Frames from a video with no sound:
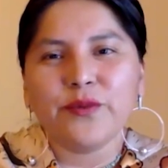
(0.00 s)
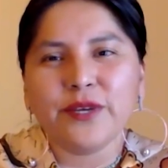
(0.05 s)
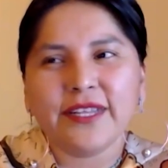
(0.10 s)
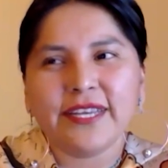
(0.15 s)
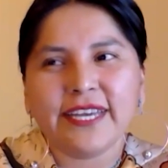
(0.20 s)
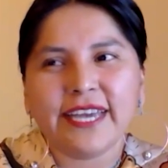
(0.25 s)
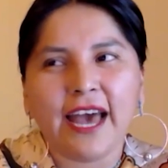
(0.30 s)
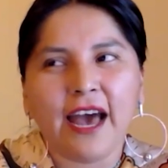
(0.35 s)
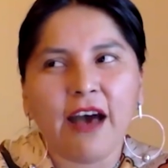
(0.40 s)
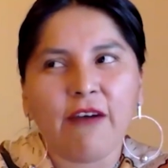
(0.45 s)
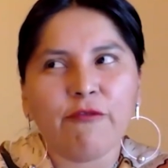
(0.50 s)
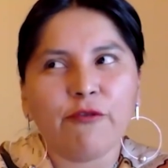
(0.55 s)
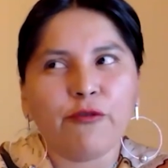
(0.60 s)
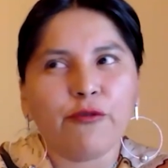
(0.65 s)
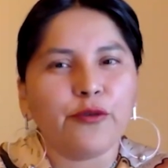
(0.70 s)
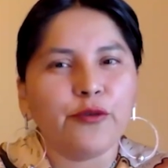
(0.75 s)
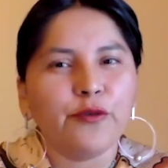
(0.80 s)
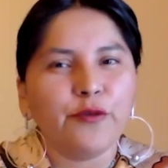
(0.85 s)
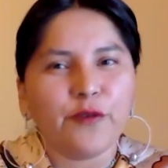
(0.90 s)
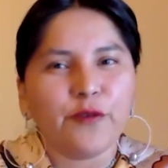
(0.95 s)
really have
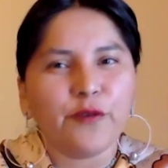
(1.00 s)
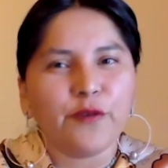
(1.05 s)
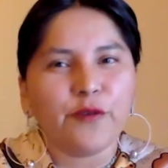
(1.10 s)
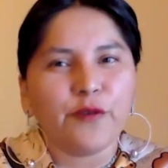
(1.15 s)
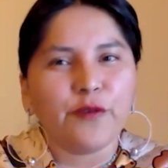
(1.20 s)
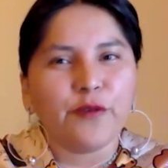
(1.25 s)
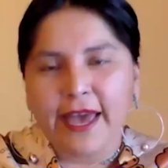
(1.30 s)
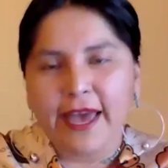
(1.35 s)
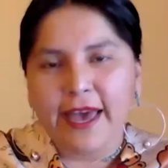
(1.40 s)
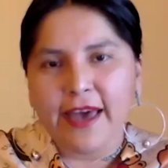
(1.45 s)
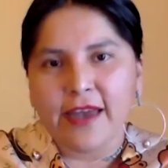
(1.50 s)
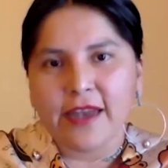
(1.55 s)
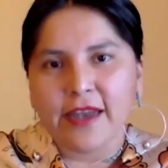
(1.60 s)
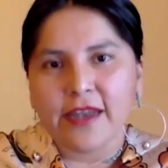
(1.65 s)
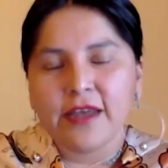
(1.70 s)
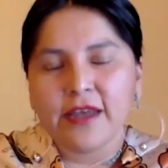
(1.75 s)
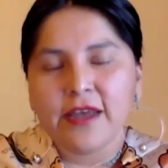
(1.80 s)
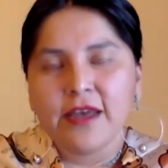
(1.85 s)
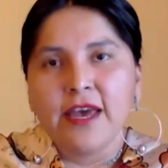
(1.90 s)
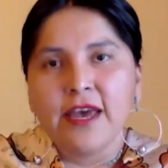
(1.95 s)
a roof over my
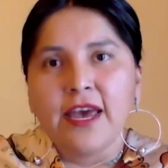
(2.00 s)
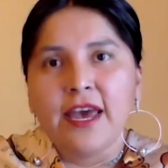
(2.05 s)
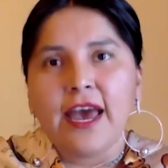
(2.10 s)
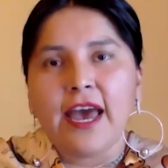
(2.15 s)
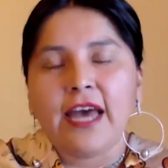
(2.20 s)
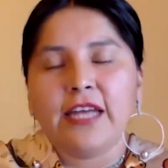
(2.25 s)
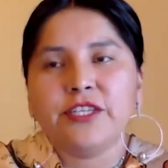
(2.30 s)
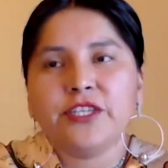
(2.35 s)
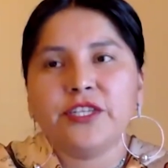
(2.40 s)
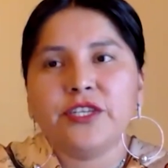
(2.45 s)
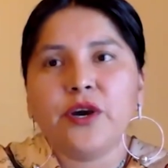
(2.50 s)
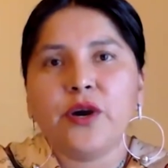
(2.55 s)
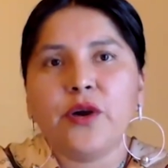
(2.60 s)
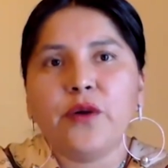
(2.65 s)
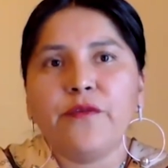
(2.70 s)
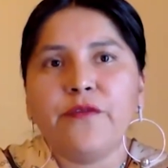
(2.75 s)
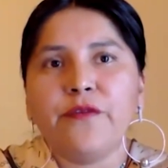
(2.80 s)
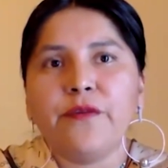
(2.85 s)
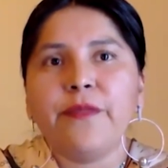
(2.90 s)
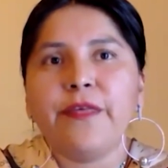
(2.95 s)
head? And
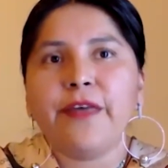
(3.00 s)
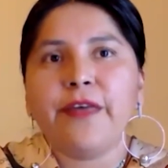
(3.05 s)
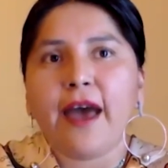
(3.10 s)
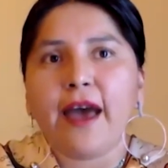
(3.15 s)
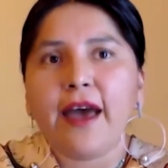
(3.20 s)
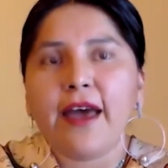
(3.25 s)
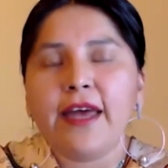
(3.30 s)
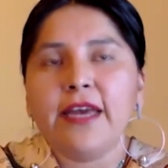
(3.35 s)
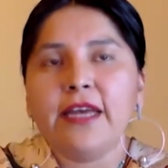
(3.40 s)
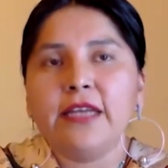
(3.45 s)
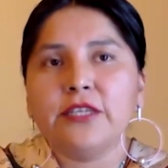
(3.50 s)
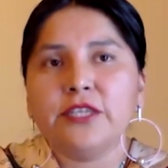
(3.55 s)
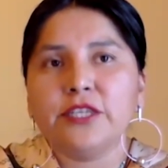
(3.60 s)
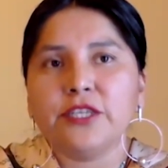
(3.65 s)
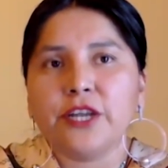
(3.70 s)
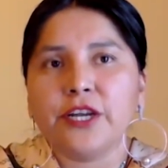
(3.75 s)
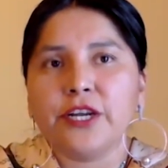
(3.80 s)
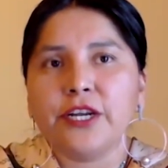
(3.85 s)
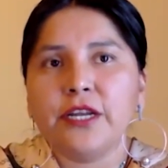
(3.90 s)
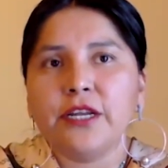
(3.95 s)
so from that, it
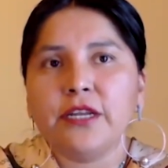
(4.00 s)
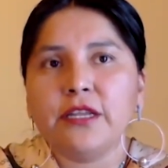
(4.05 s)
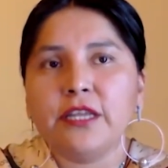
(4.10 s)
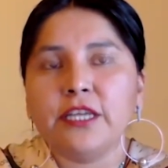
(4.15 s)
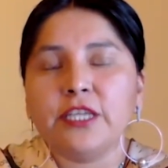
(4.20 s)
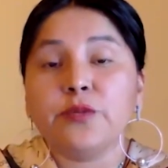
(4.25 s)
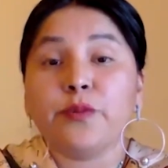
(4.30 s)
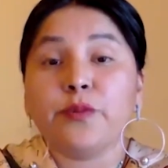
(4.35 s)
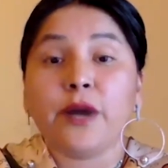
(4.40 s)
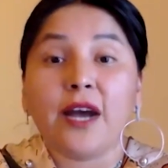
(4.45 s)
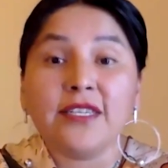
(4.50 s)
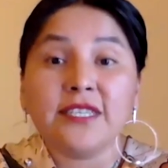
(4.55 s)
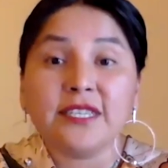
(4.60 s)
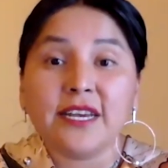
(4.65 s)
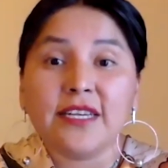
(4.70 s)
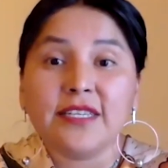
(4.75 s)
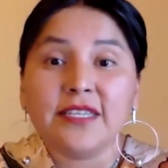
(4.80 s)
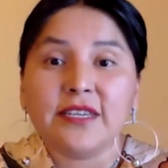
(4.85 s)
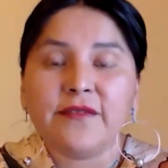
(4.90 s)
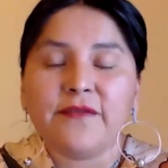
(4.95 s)
started this
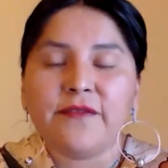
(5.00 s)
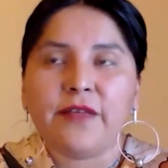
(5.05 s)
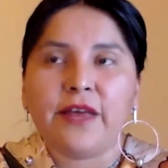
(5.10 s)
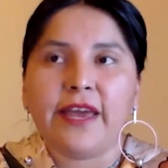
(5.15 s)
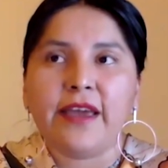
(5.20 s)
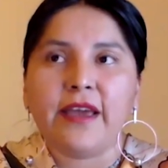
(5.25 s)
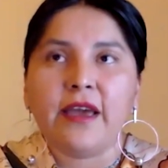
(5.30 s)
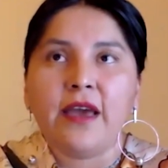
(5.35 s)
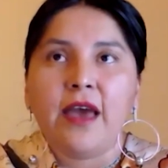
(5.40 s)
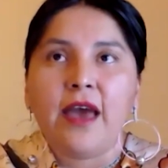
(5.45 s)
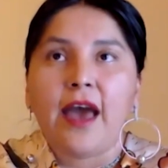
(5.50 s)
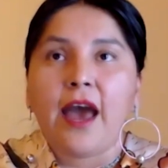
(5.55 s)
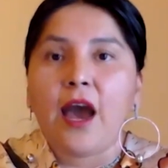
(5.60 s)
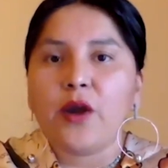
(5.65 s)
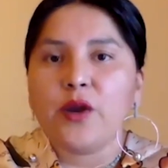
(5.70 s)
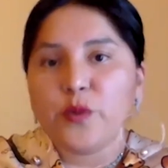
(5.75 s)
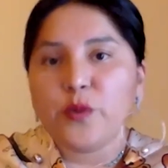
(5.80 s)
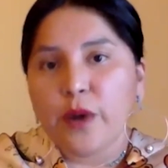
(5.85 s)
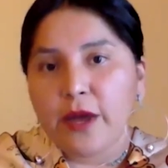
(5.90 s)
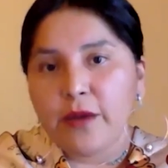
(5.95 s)
process of like,
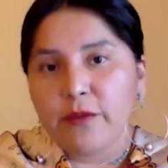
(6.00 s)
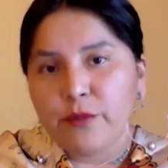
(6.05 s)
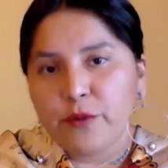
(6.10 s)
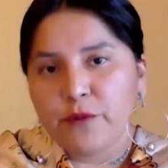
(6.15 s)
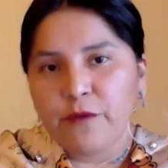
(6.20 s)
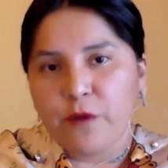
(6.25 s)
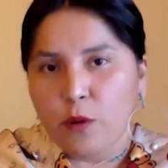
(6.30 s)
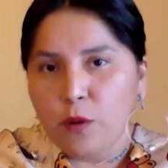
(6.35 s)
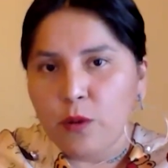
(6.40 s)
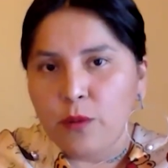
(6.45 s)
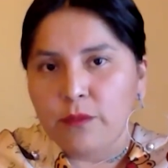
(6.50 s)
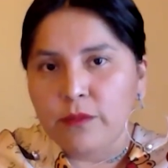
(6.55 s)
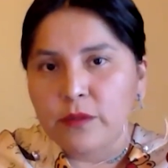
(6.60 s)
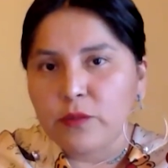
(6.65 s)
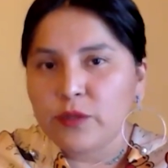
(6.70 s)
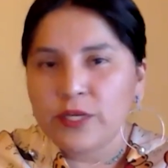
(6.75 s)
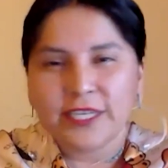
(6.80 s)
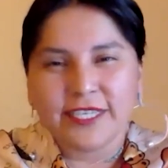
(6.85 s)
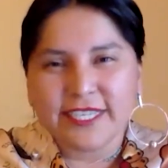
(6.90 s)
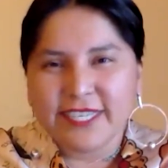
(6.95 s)
how do I move home?
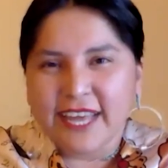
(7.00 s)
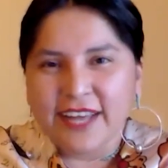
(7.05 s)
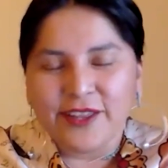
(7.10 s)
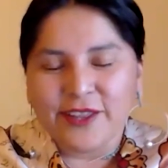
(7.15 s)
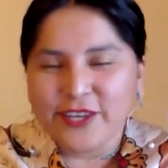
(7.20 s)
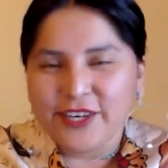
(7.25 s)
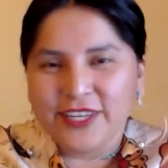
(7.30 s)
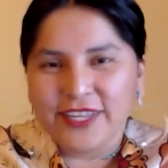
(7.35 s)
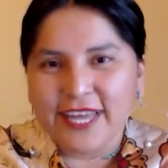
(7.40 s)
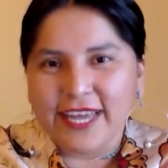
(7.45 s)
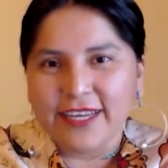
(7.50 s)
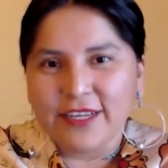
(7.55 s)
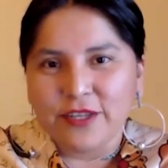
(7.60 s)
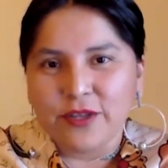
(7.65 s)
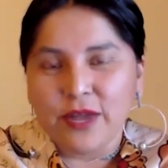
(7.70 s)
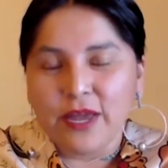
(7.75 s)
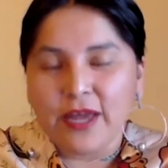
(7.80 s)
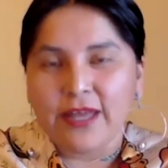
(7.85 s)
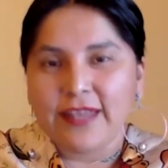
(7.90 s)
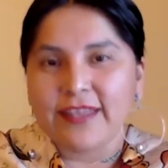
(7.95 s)
What does that look like?
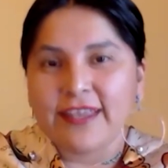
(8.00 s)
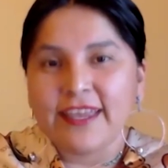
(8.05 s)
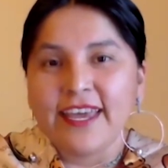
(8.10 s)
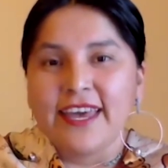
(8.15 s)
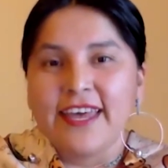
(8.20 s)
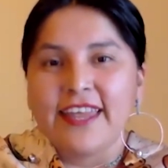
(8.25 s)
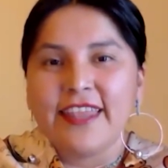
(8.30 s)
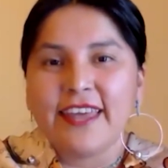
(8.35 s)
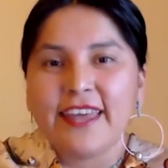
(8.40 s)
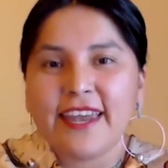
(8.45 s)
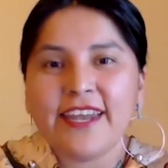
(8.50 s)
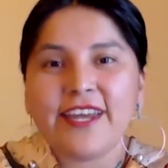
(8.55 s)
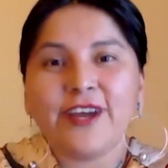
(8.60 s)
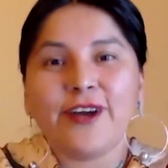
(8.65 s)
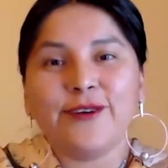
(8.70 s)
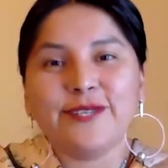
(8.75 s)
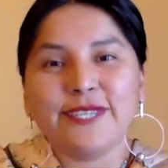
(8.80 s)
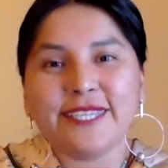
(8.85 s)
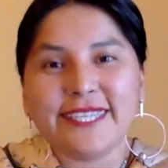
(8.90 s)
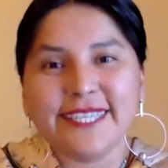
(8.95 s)
And then it
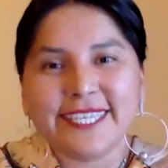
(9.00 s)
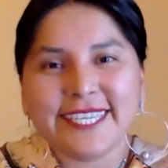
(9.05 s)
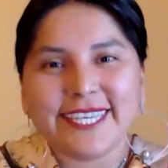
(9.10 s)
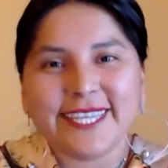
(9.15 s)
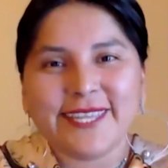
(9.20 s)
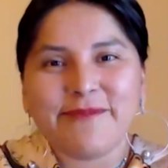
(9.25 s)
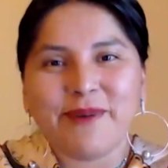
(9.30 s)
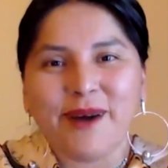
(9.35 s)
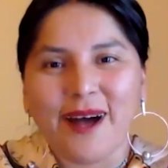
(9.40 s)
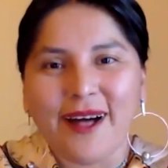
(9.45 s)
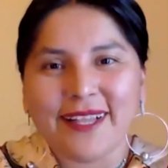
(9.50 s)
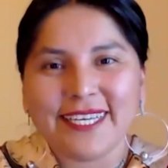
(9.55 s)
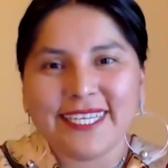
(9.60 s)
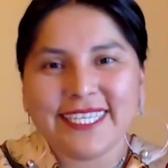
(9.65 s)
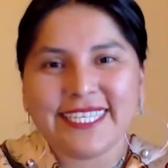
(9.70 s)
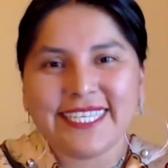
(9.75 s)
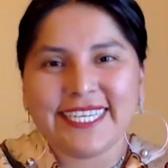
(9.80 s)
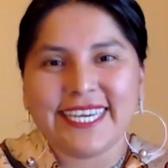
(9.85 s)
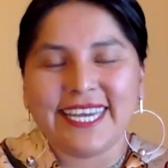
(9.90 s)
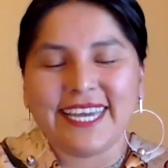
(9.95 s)
goes into the
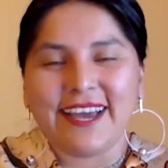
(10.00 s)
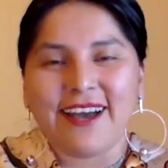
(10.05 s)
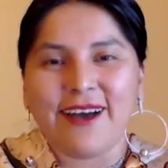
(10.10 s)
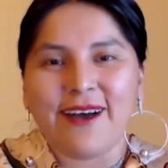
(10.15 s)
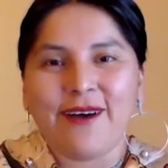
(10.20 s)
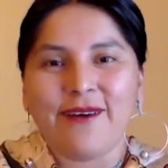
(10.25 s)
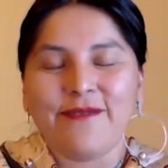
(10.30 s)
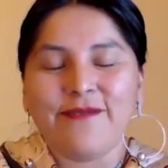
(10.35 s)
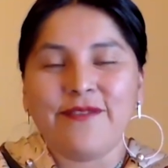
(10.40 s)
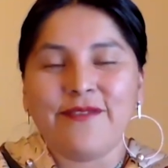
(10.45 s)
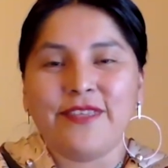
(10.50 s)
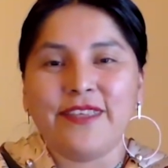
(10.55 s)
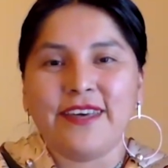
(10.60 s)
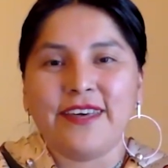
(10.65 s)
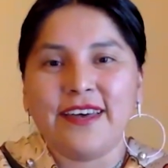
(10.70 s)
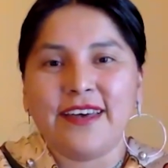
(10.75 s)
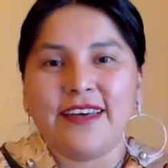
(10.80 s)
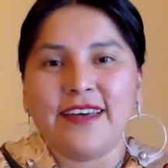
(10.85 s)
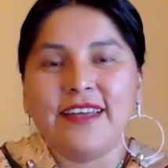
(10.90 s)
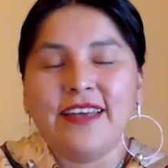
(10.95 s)
policy of
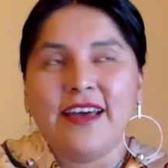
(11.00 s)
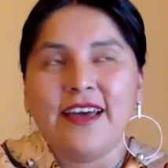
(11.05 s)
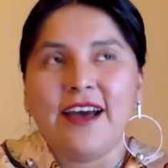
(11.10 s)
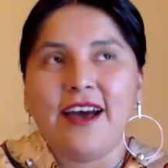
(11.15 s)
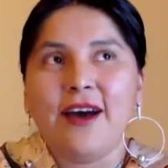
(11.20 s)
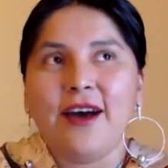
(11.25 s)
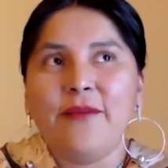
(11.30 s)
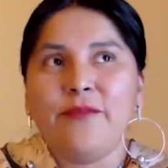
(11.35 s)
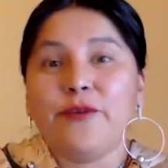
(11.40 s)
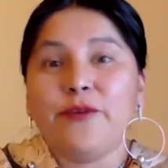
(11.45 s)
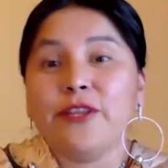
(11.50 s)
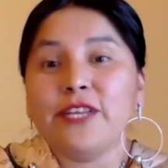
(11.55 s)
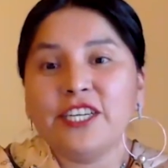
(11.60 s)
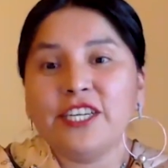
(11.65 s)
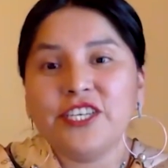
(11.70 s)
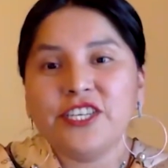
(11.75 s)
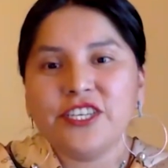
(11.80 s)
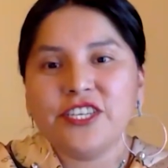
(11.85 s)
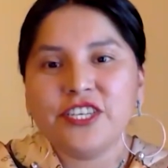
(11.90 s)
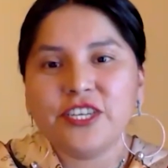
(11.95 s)
the um,
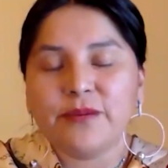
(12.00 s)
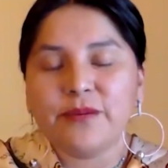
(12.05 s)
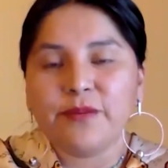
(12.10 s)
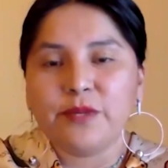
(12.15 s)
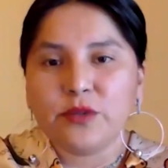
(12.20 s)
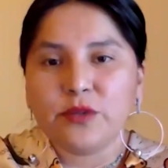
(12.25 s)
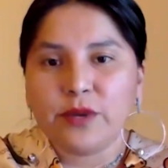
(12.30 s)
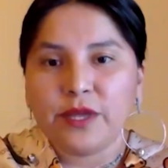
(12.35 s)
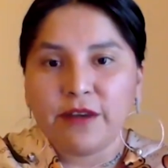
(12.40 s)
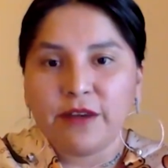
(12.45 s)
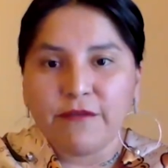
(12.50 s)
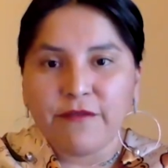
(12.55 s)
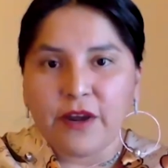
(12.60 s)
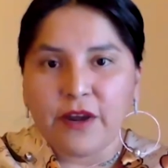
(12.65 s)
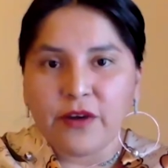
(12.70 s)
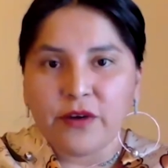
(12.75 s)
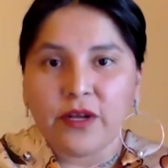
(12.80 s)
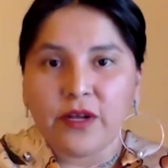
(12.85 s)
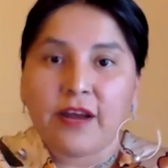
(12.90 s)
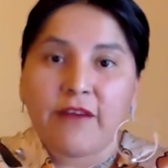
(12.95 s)
relationship between the
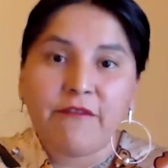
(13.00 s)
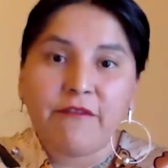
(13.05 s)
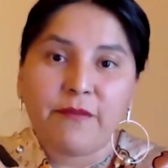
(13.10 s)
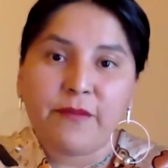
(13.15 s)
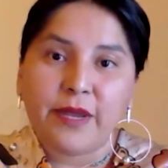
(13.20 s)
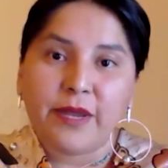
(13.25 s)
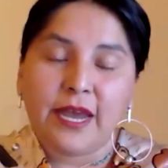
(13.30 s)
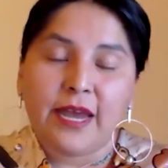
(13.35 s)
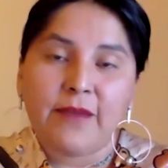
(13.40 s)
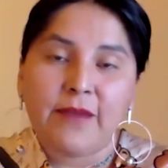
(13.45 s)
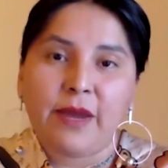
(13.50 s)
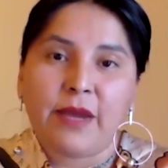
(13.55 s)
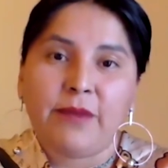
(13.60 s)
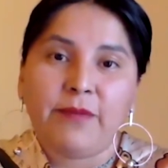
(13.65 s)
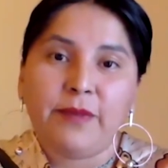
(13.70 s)
federal government and my